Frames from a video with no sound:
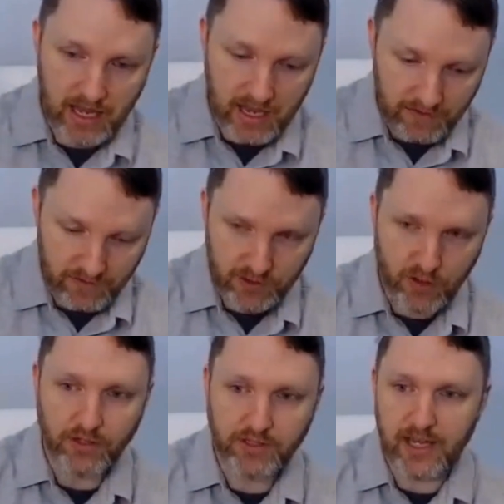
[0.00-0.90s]
If it's
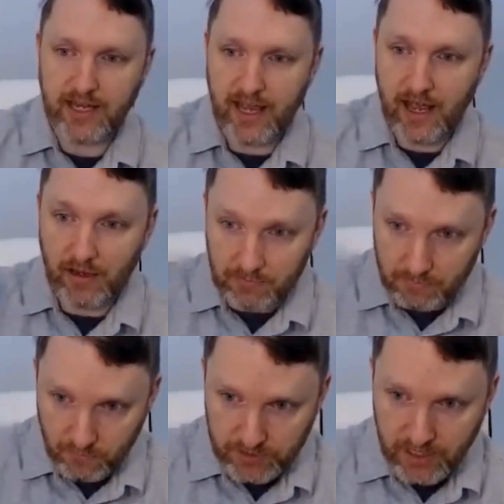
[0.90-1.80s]
cost takeout,
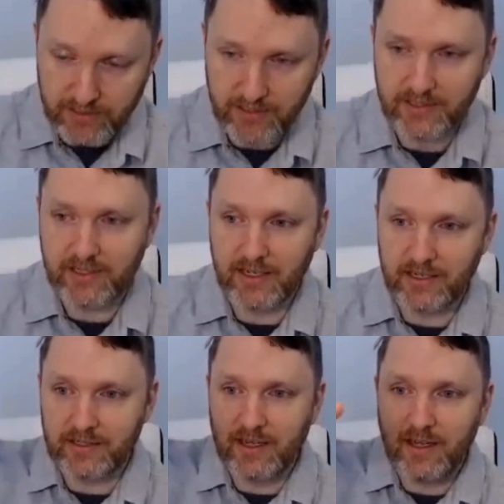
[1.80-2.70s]

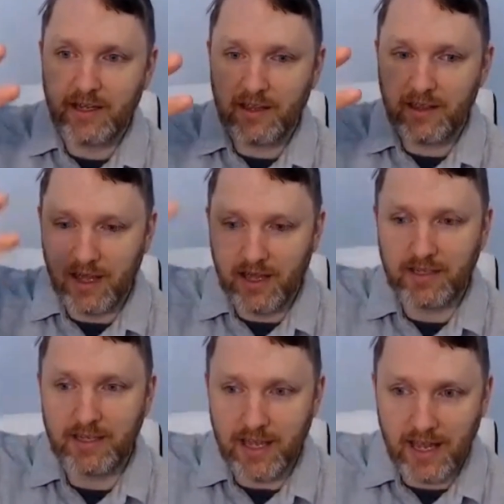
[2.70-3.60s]
redundancies, then
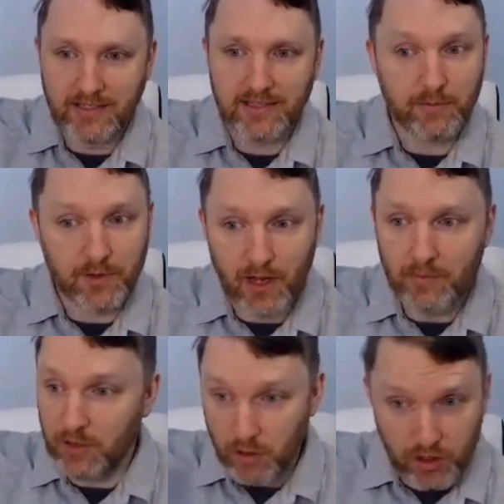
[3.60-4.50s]
yes,
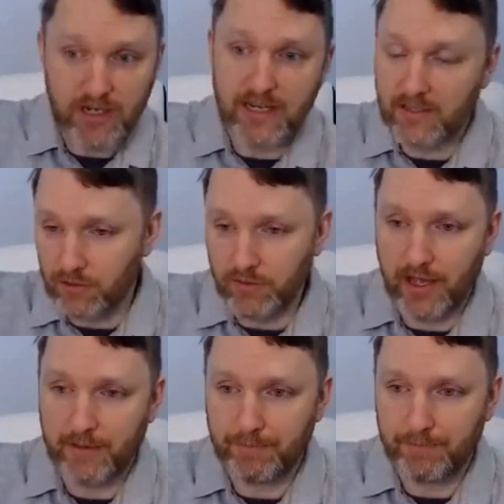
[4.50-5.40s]
sometimes you're going to need to do
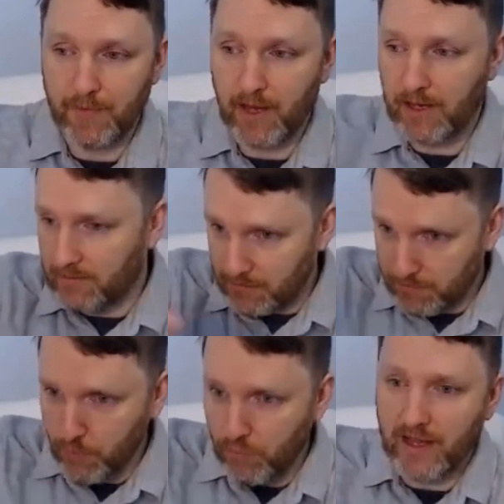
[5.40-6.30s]
that. Right?
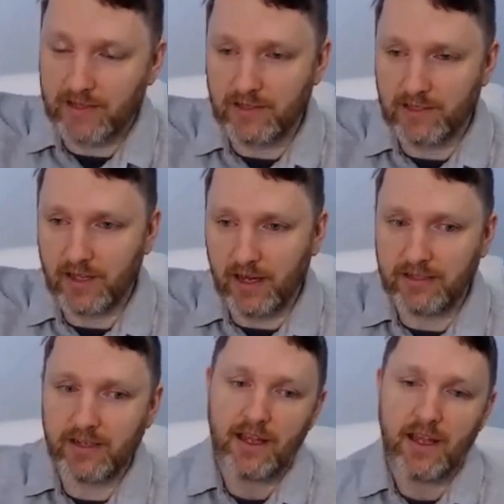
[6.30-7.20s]
Move that to the
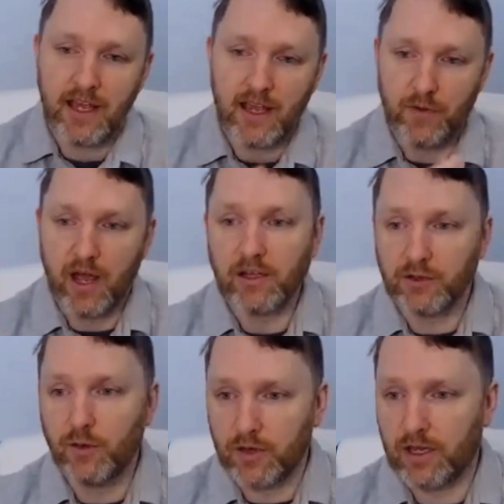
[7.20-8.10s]
side. If we are
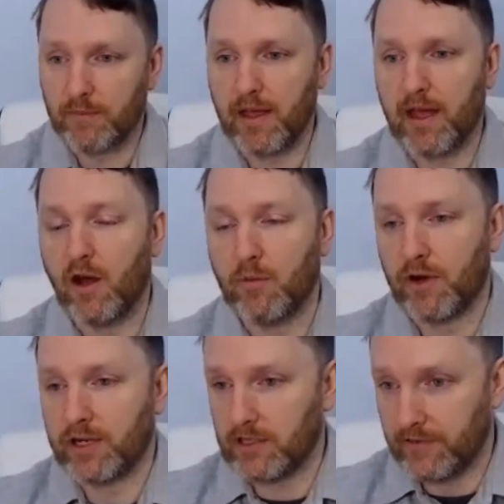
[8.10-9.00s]
talking about
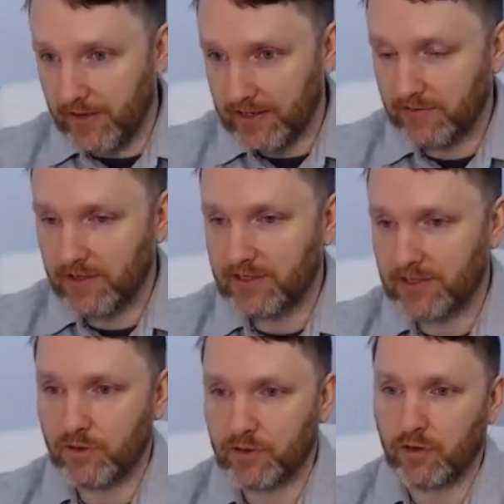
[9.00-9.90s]
operational effectiveness,
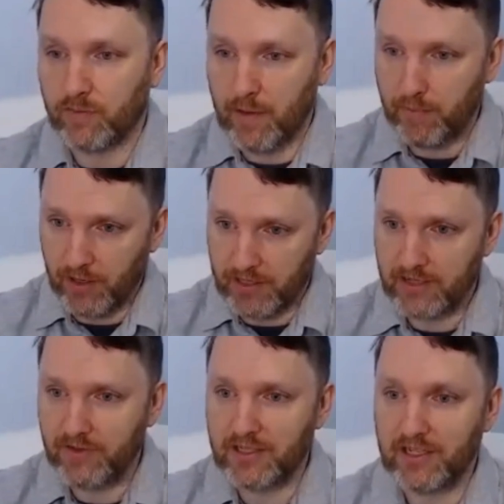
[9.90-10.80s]
if we're talking about
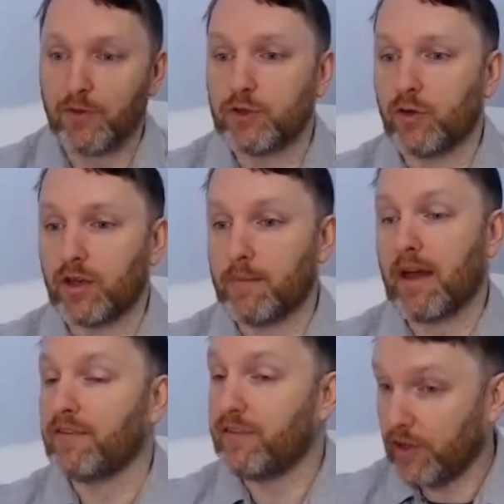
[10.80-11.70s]
productivity, if we're talking
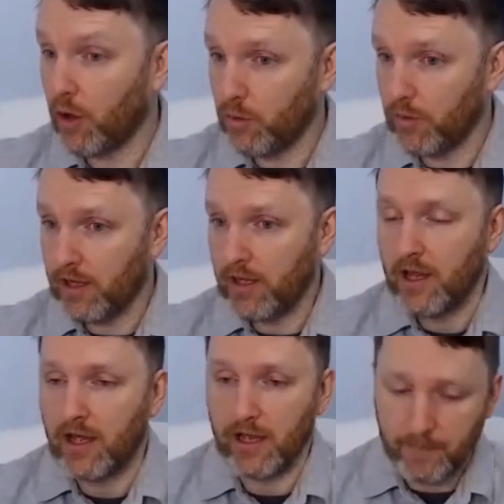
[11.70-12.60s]
about flow,
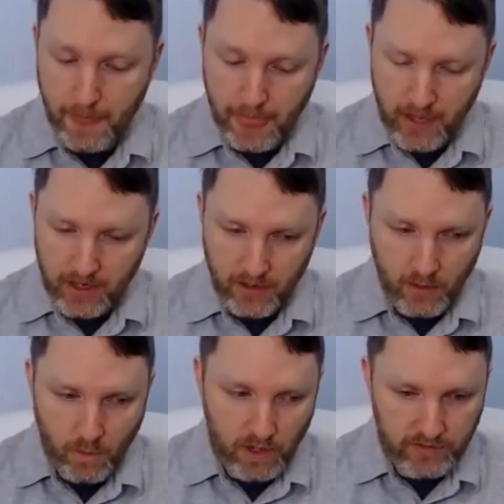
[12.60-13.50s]
right?
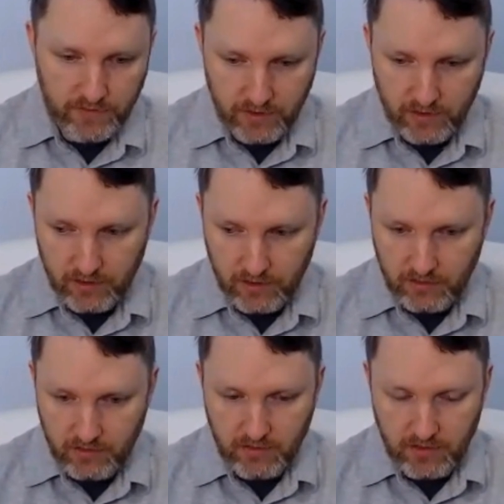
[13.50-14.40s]
One of
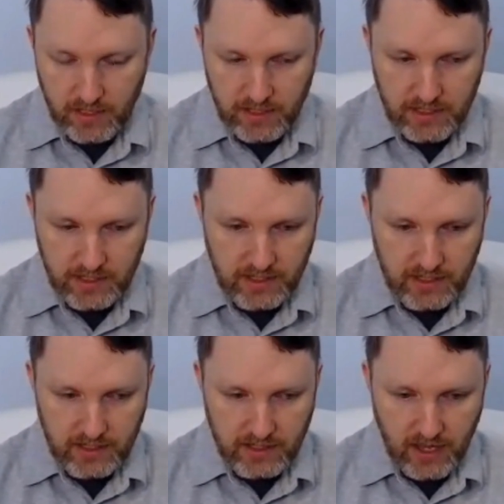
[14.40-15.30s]
the
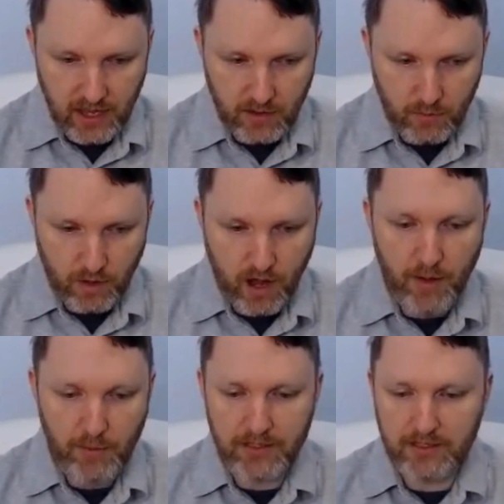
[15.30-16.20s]
what I
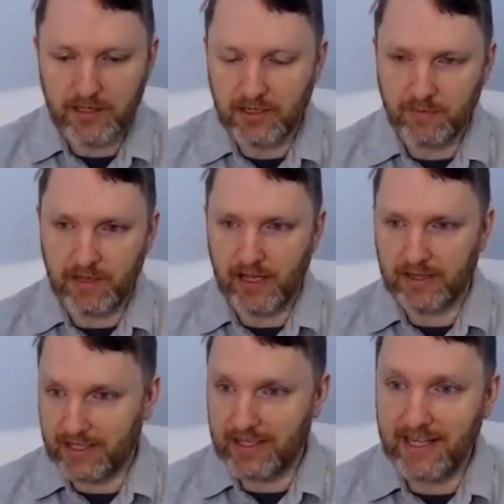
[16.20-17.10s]
would consider to be like
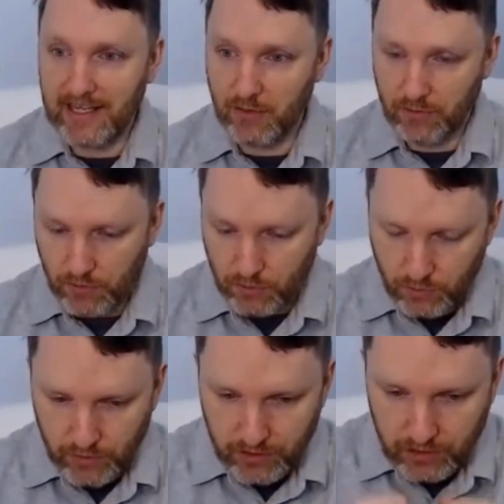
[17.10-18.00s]
the key or
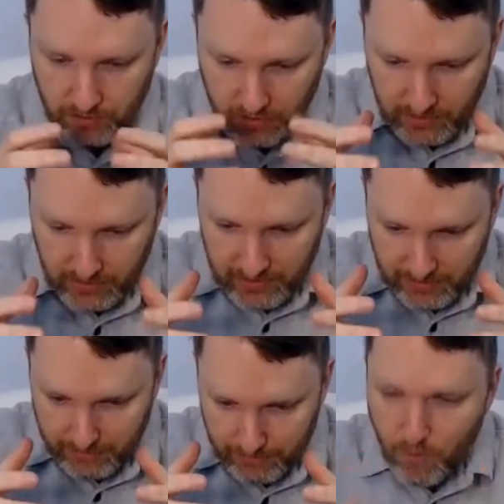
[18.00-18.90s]
one of
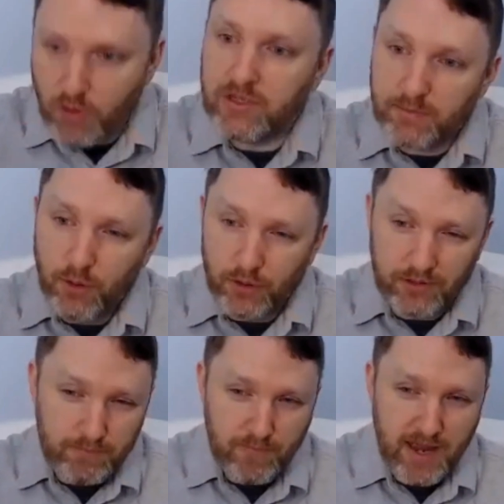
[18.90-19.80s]
the most
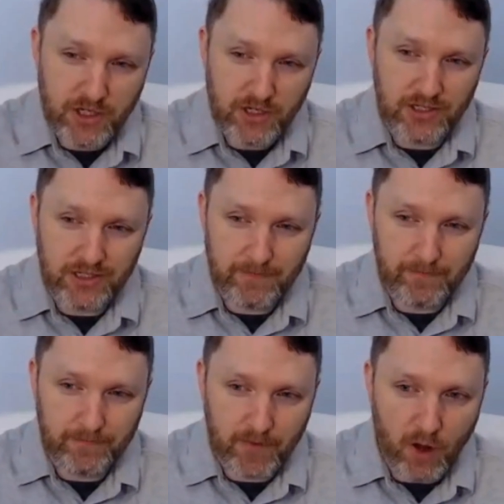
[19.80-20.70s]
important measures
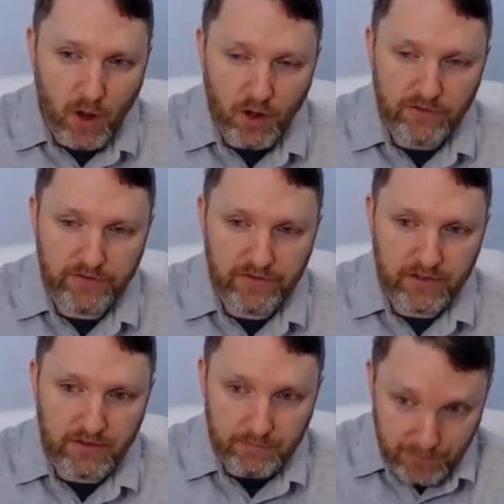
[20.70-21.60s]
of
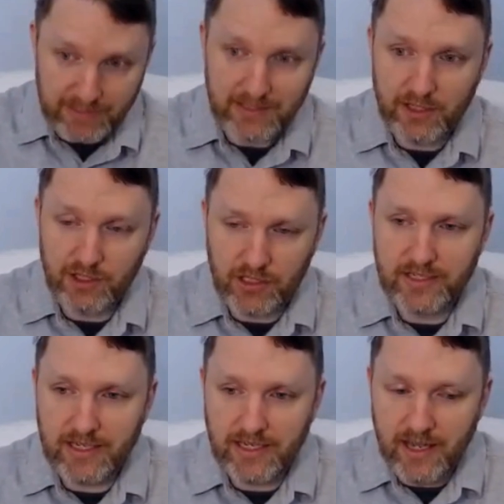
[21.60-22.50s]
business
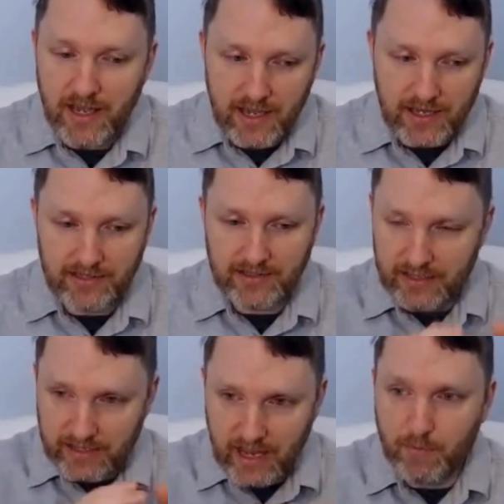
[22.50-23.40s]
agility is the
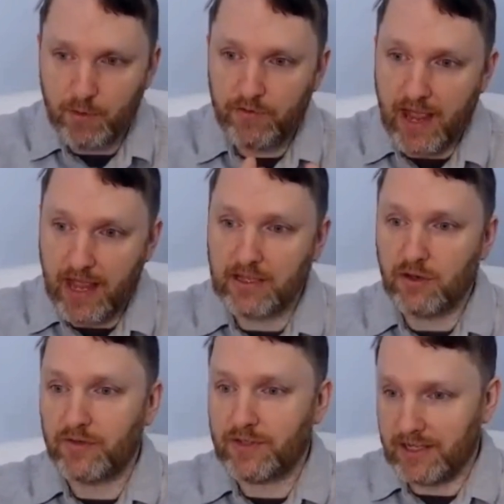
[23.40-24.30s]
number of
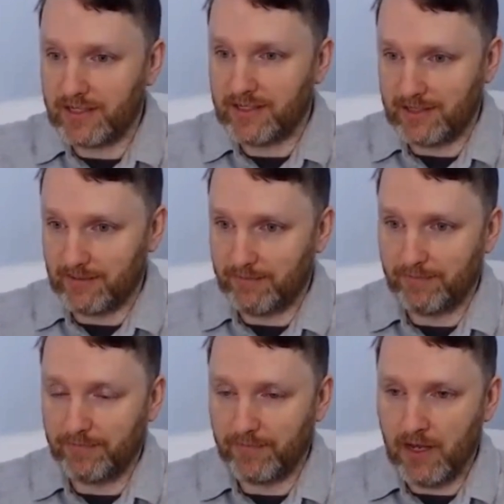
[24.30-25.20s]
handoffs in a system.
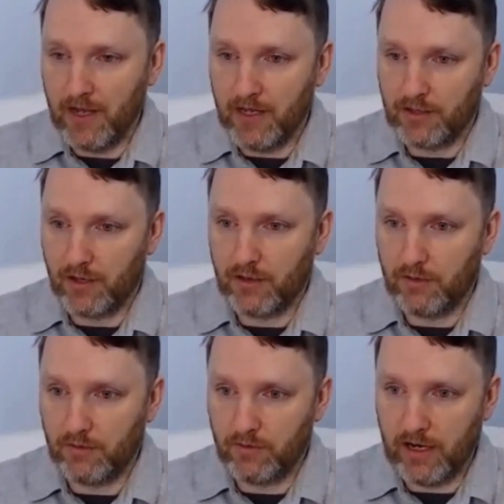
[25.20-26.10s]

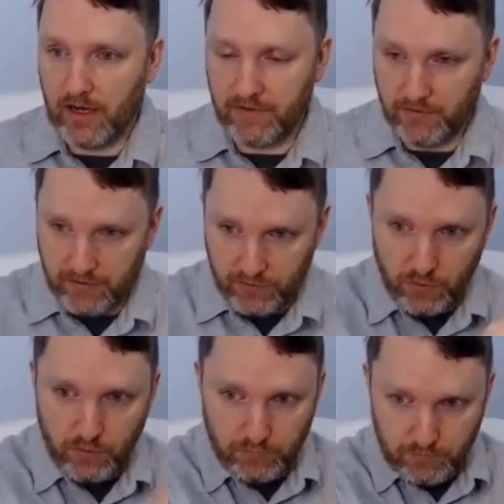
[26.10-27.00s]
So if
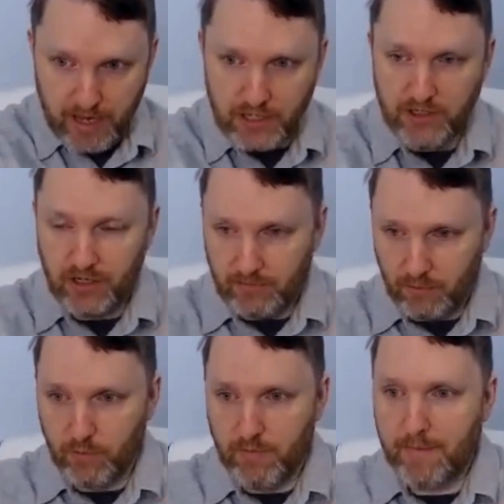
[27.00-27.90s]
you measure
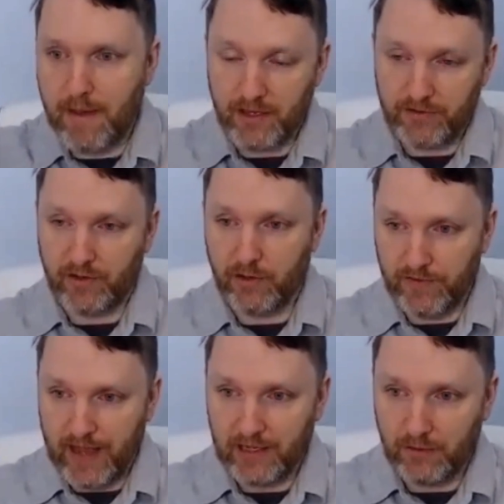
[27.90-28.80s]
or map out the flow of
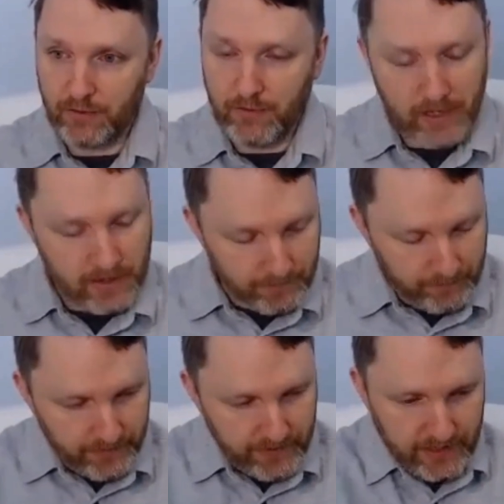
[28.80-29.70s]
value,
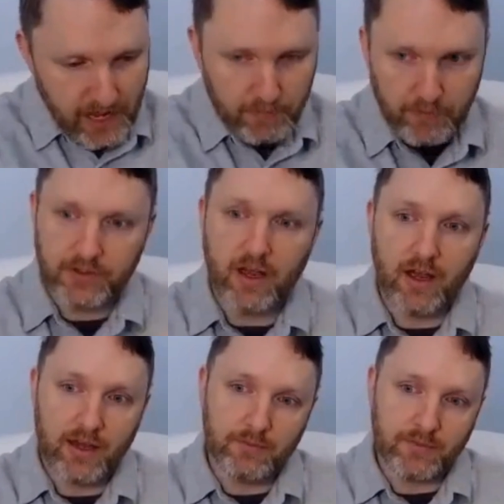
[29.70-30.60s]
the number of
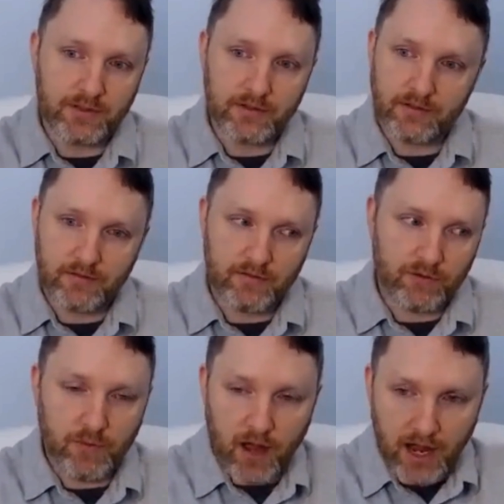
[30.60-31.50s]
times
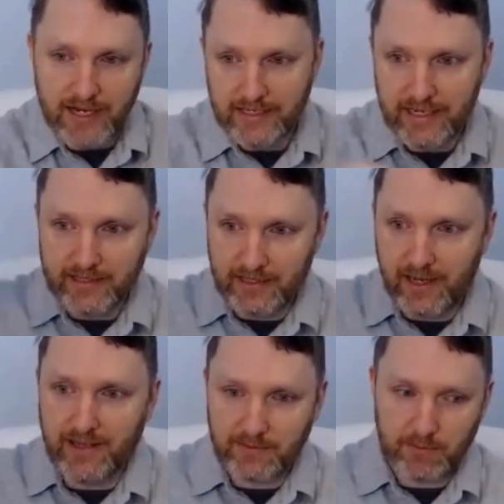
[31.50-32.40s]
from idea to
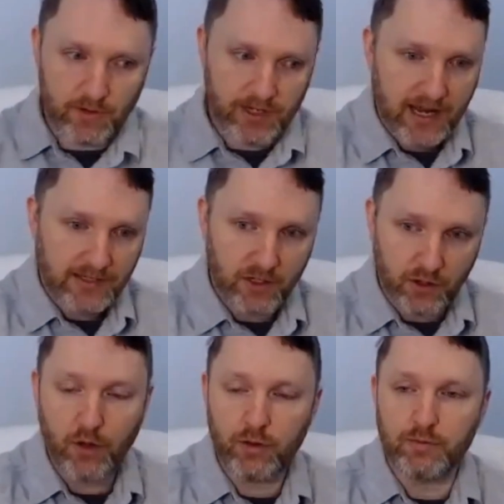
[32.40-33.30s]
customer it has to
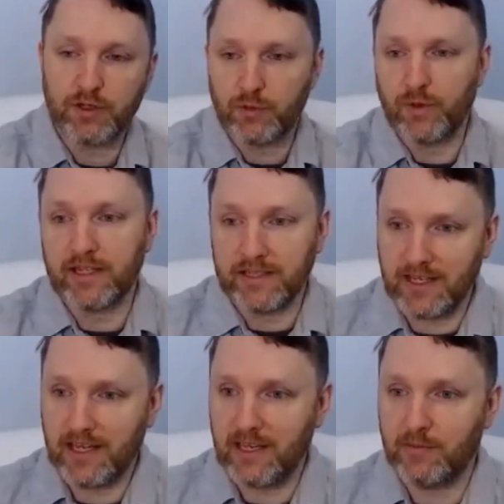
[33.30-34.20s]
go between
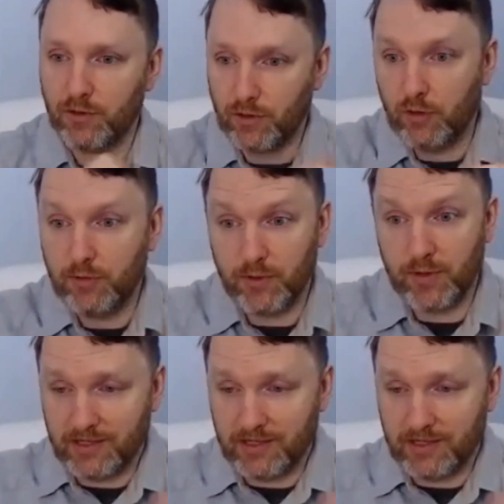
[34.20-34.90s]
teams or go between